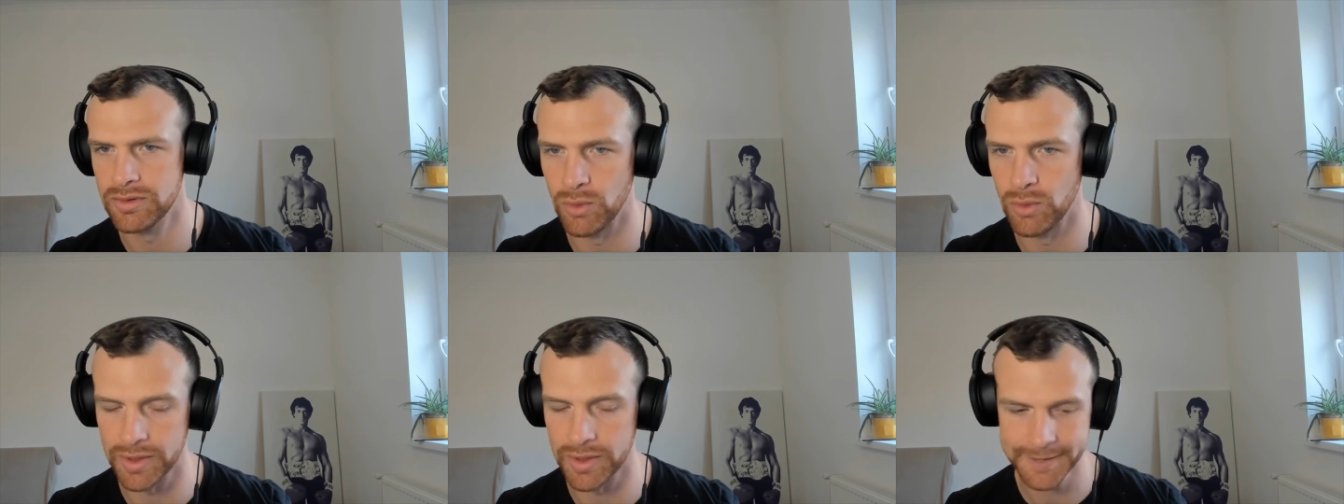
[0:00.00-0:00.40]

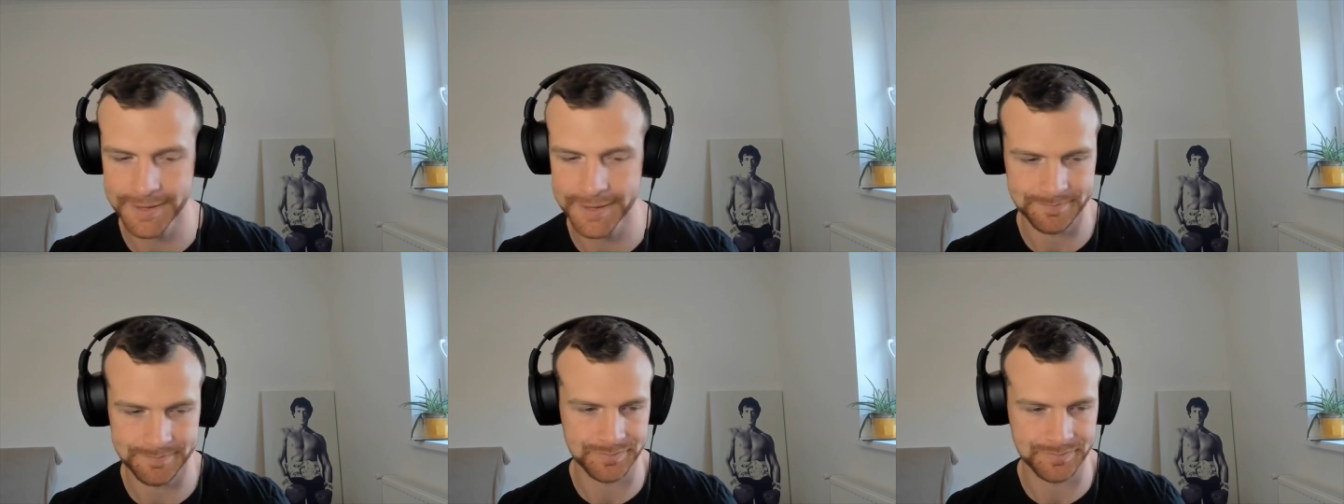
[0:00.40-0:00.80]

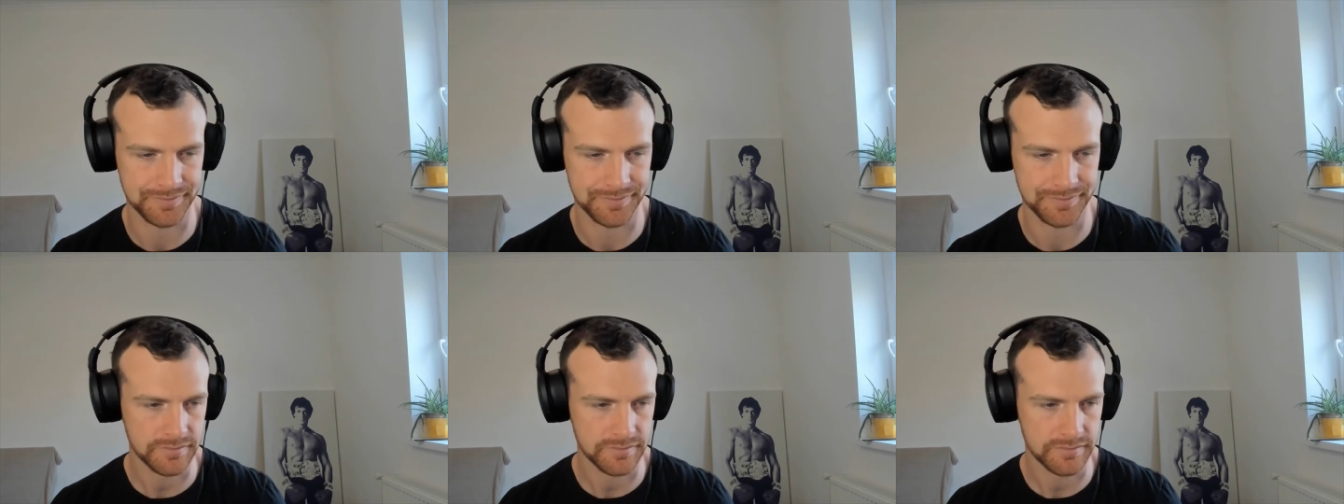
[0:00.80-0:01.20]
morning.
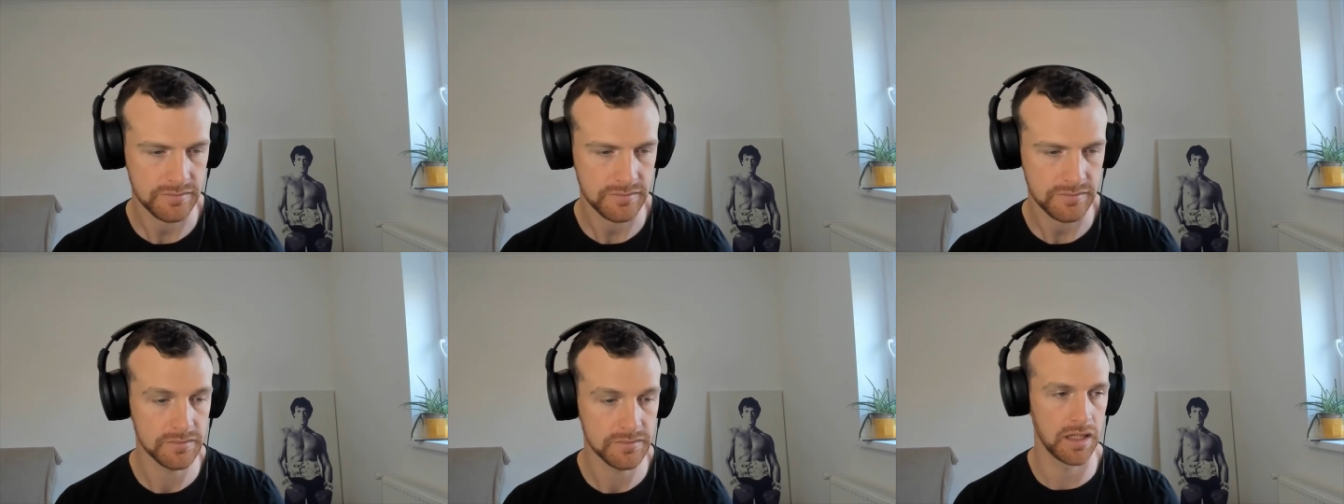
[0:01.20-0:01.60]

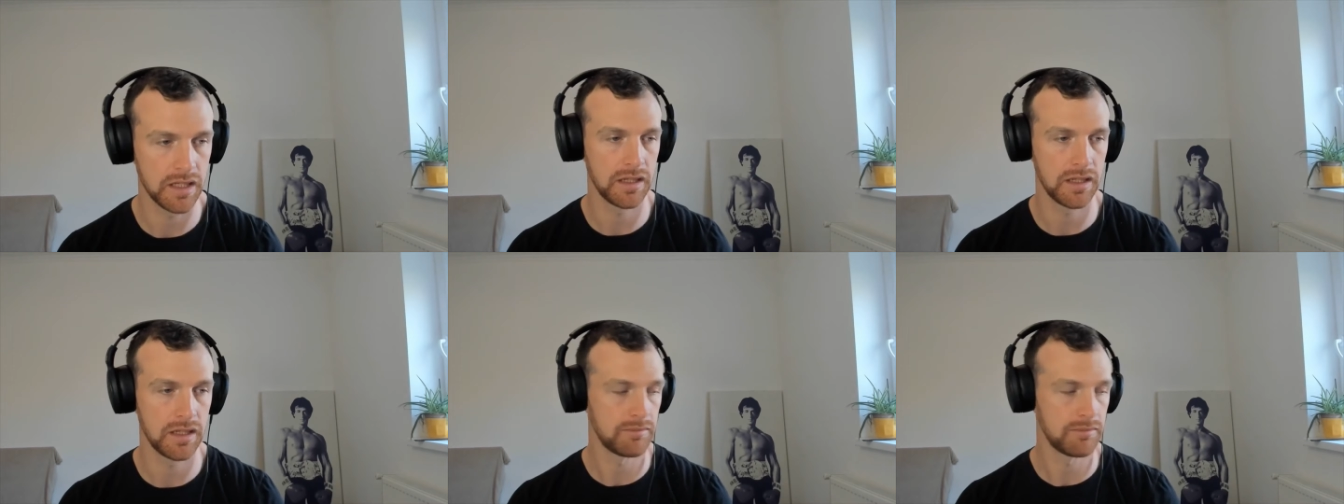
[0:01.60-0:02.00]

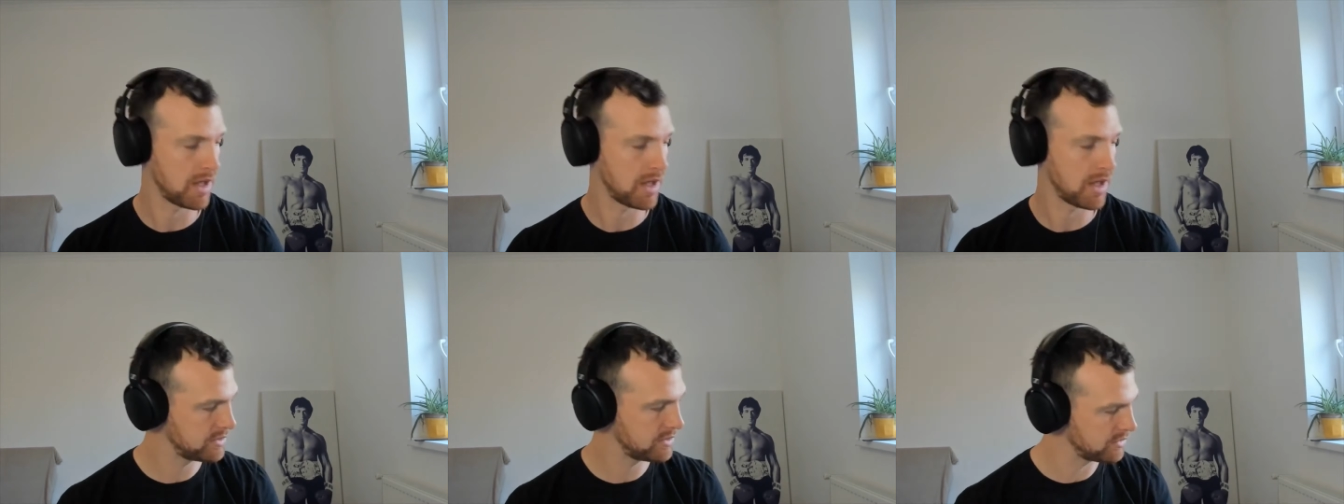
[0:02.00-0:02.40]

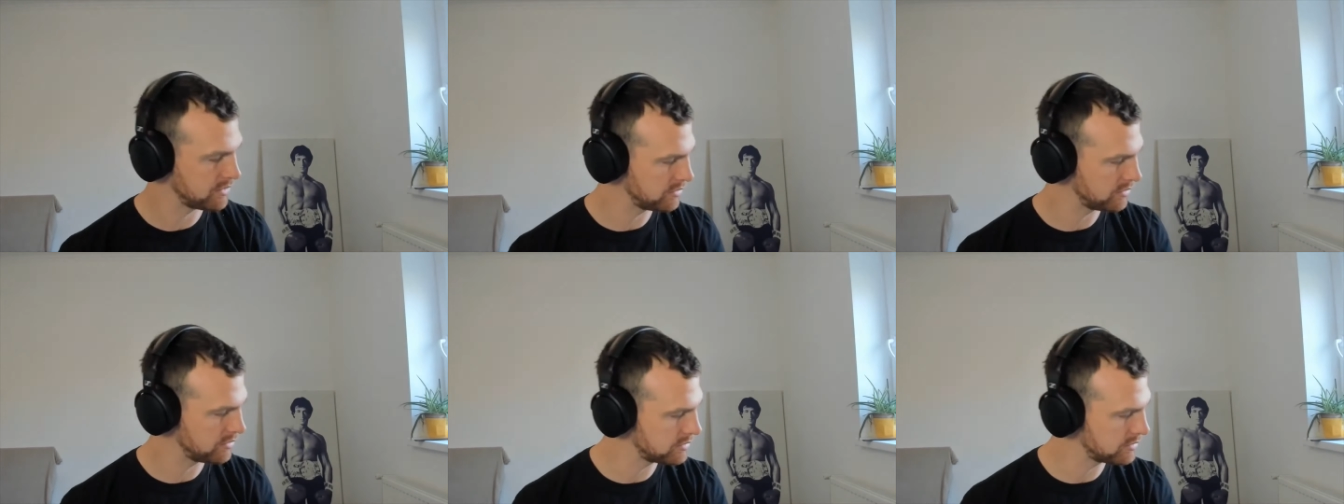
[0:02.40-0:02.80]
I
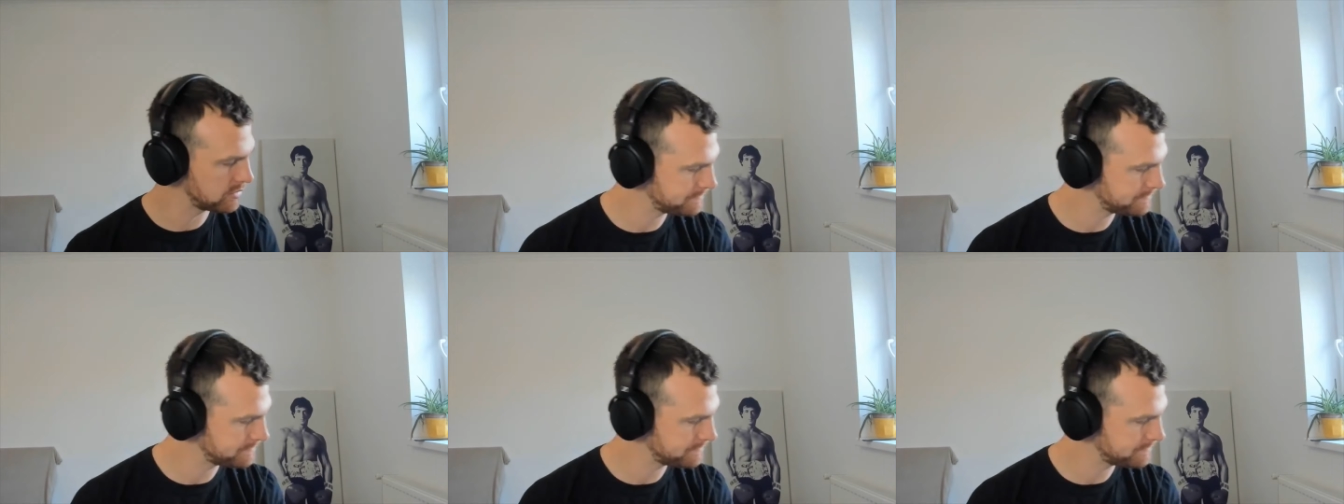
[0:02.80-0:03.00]
do.